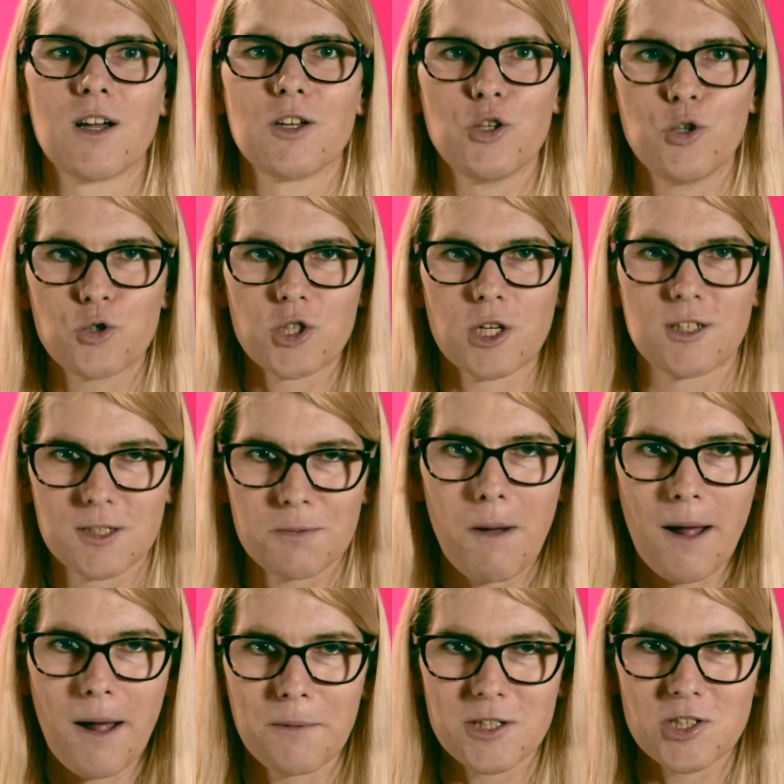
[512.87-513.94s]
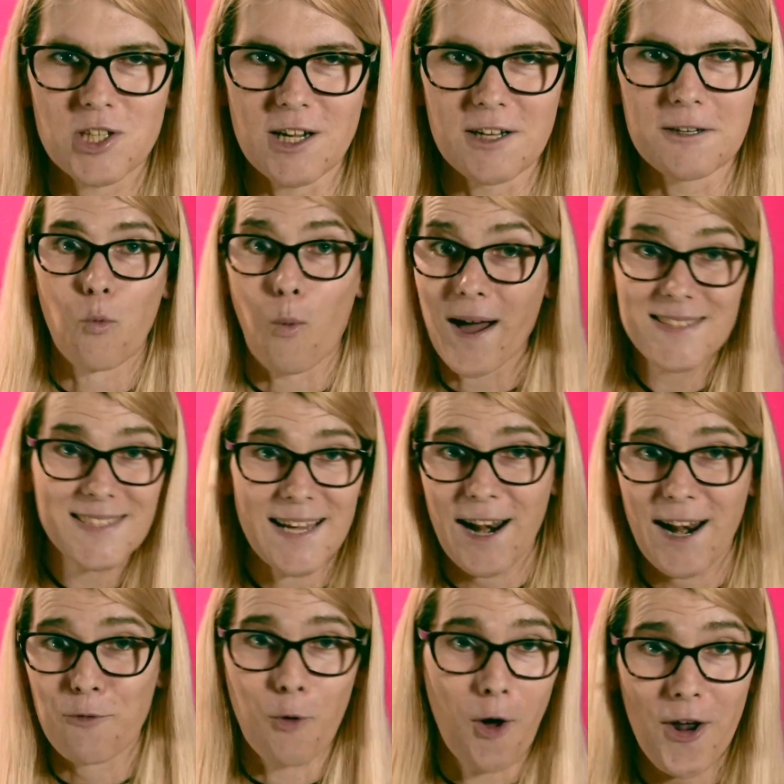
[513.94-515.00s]
You shouldn't publish it. Why is that
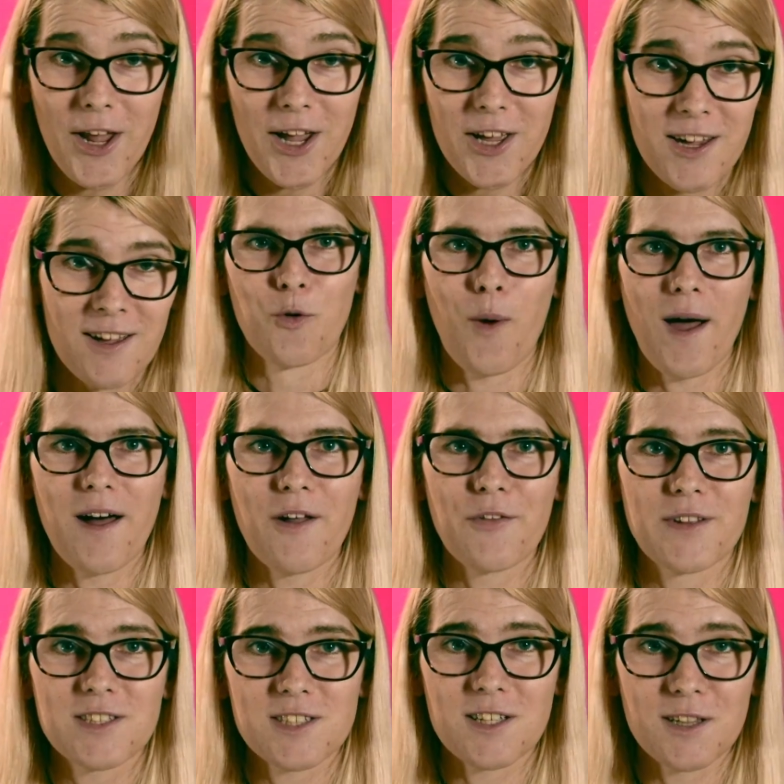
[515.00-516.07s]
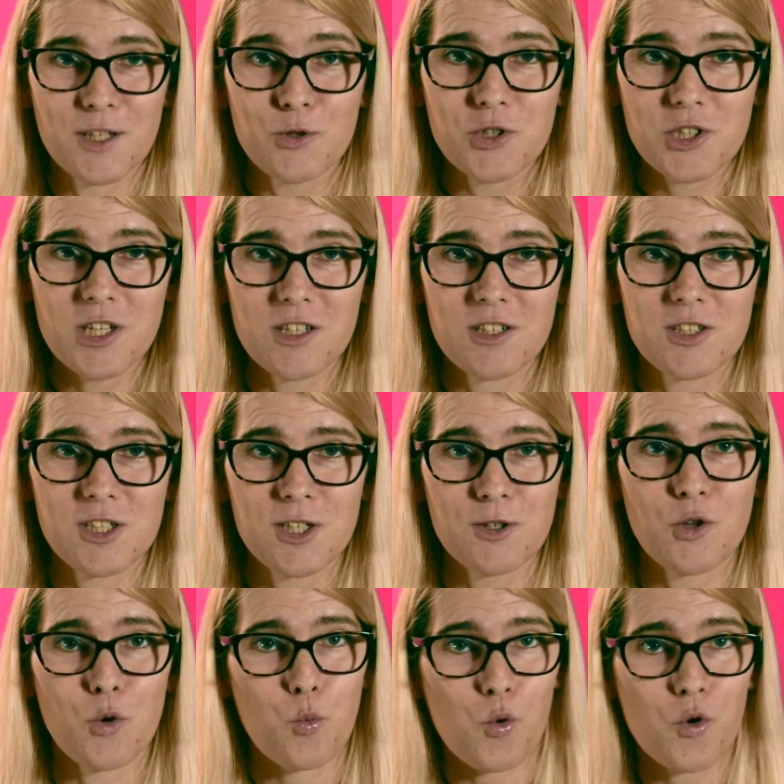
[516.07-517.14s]
ironic? Well, the solution to
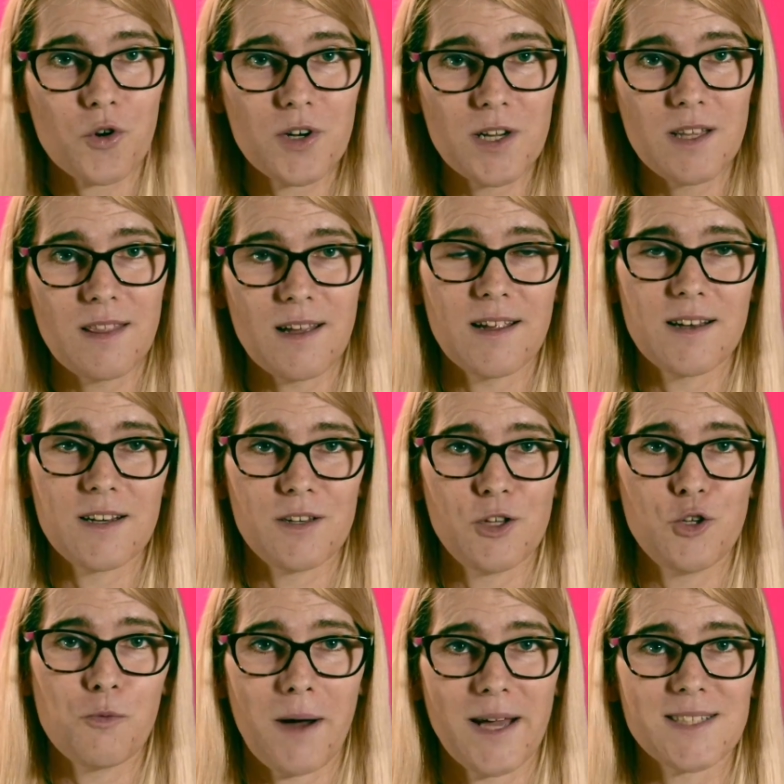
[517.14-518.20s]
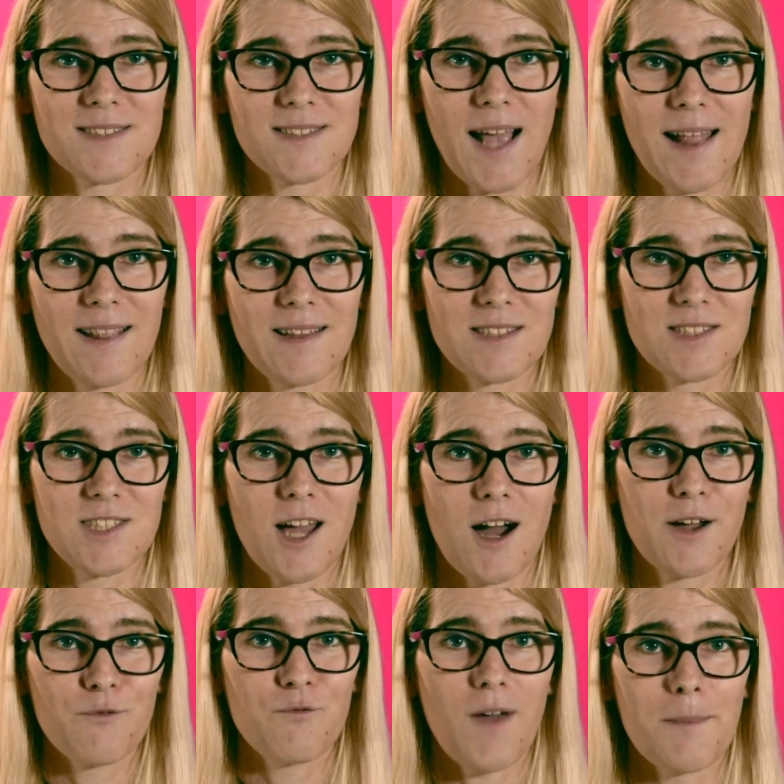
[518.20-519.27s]
the worry that you might silence
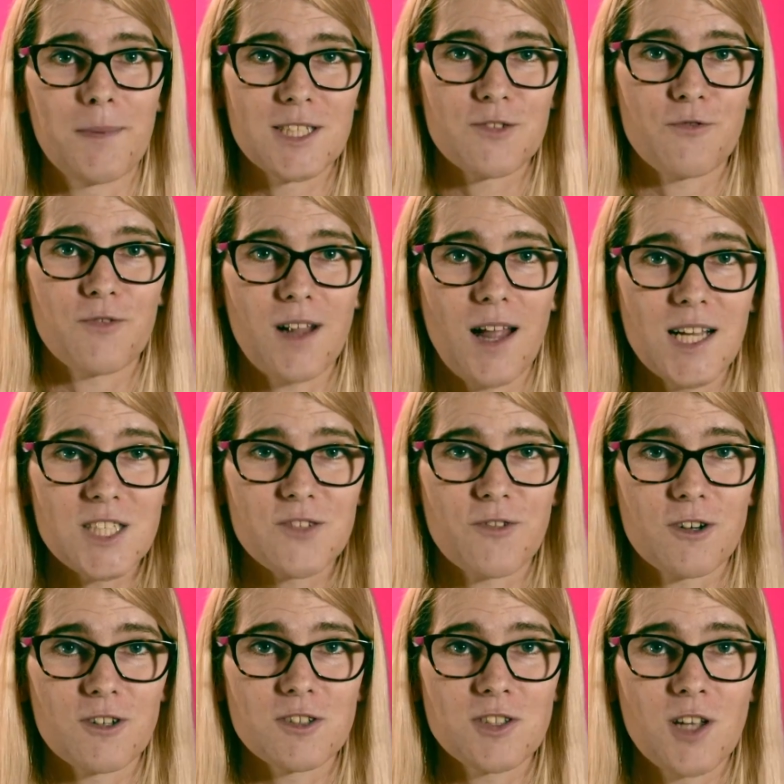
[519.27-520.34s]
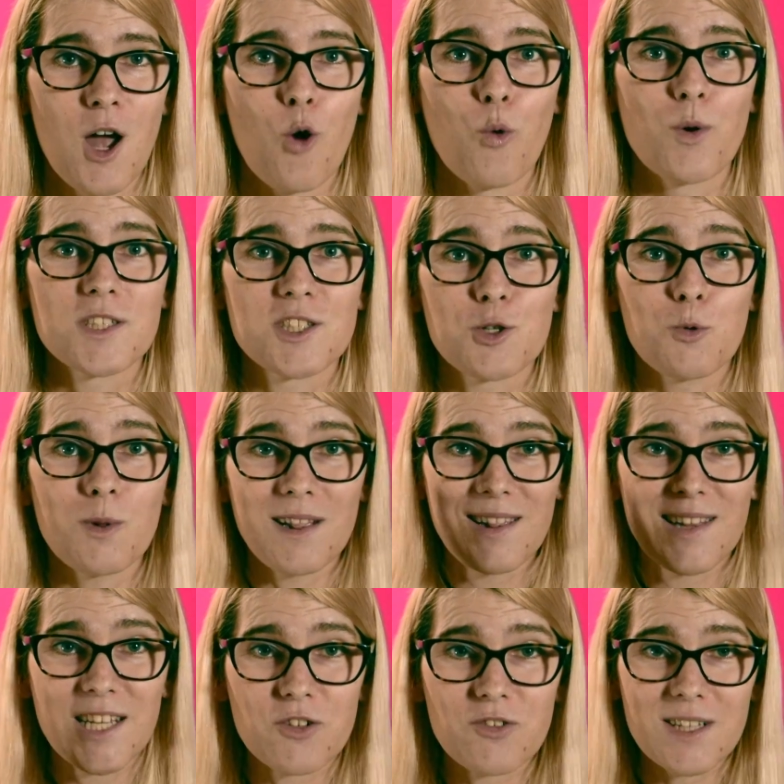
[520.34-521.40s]
young feminist philosophers was to
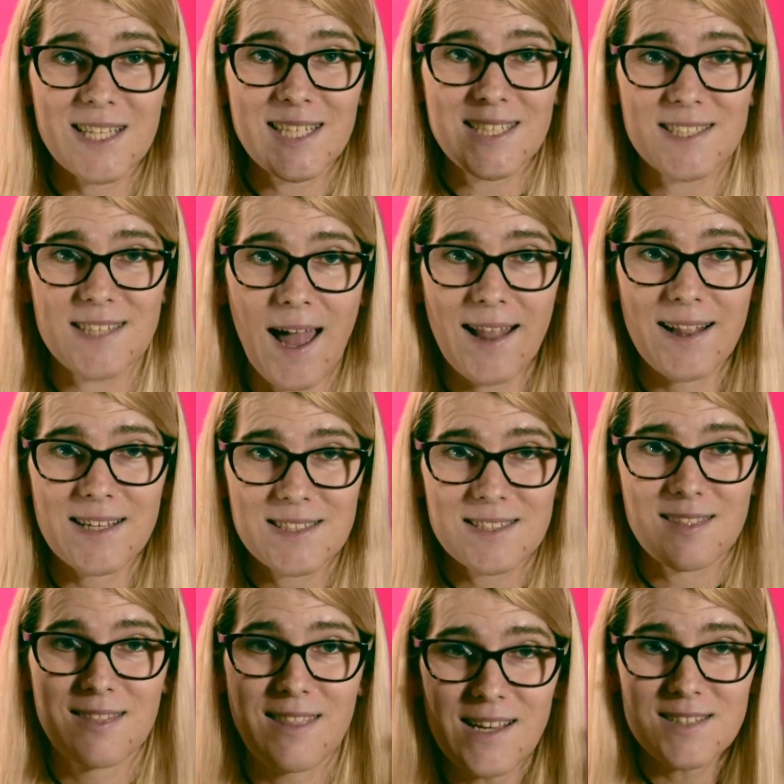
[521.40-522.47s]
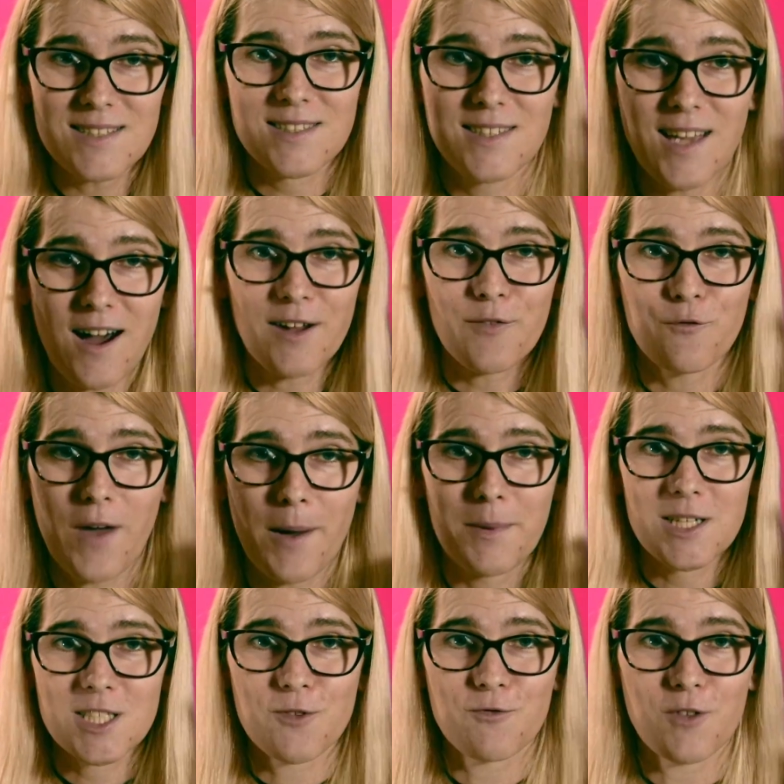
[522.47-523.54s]
literally silence this young
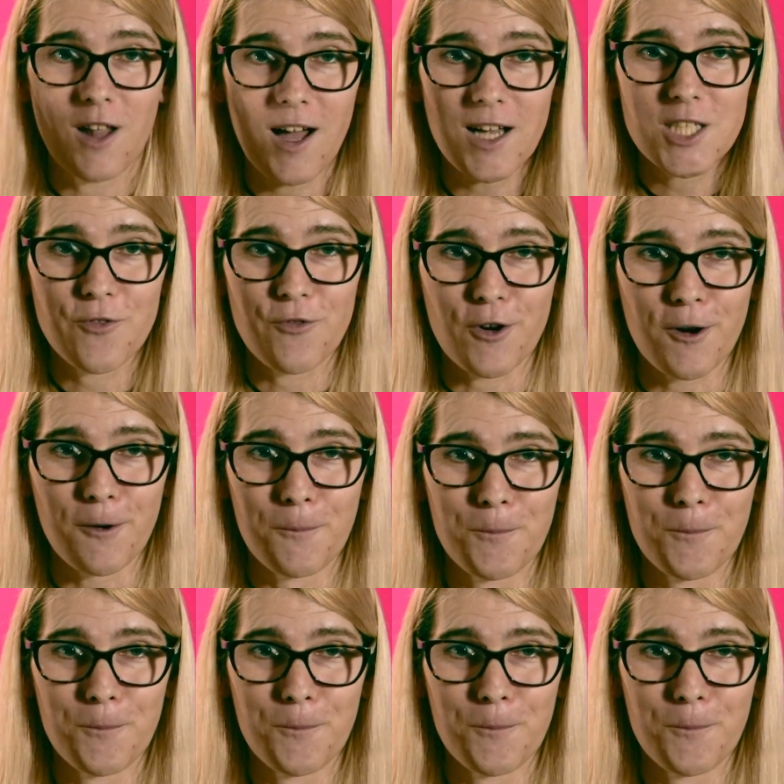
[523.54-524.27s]
feminist philosopher.